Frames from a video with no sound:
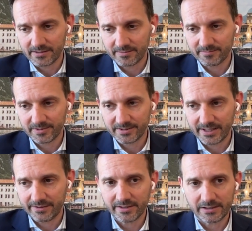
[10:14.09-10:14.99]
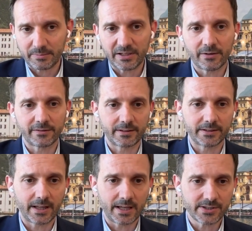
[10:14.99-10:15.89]
there will definitely be
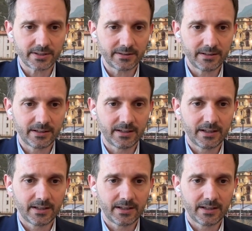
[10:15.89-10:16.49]
consolidation.